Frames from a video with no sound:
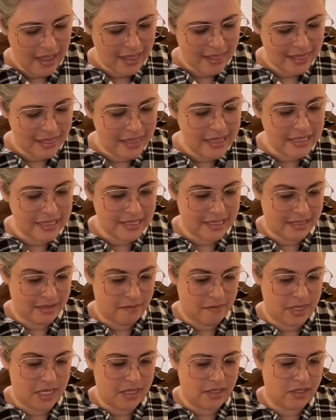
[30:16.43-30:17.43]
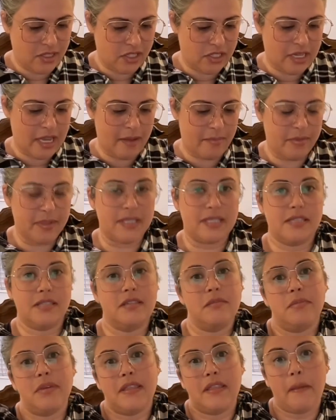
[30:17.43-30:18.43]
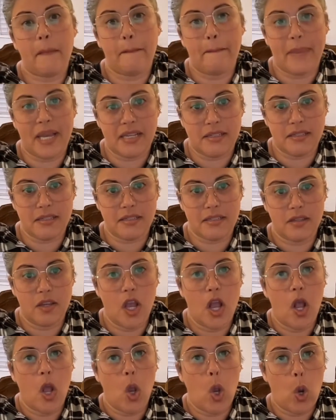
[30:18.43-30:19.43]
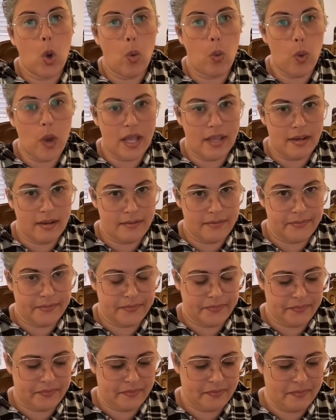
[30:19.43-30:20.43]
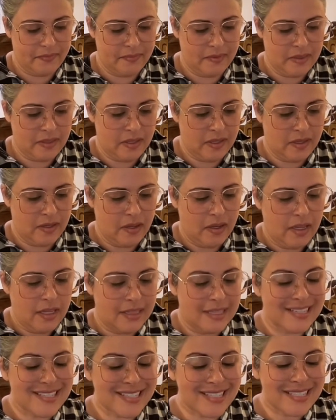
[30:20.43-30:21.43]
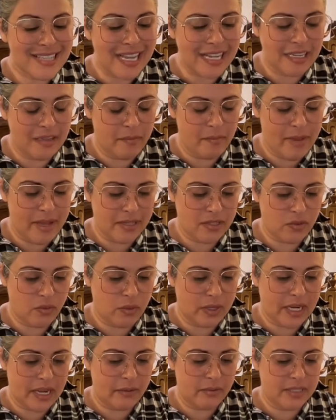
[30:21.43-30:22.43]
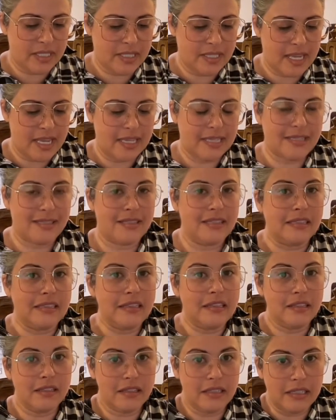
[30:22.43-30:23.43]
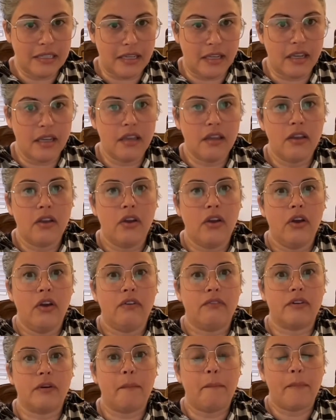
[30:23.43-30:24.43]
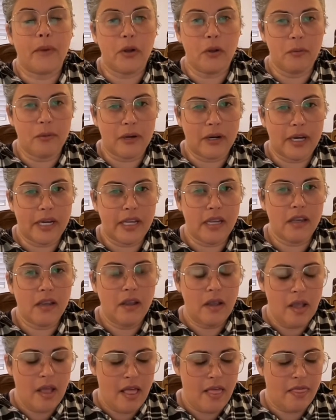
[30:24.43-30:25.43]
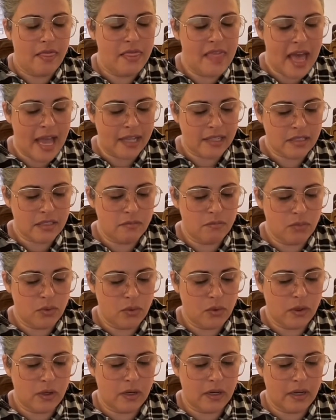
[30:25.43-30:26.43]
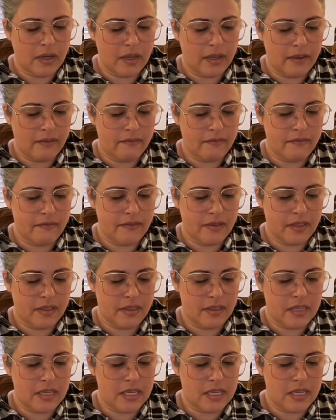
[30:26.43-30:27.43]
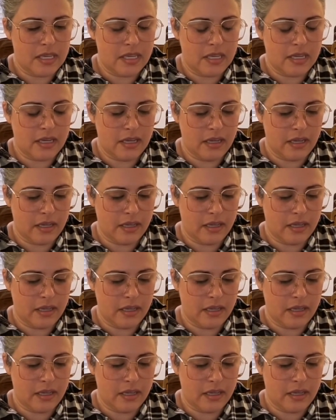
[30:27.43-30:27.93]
This to me just happens to be the best one. The second best one I would say is the Lily from Mulberry. That's more of the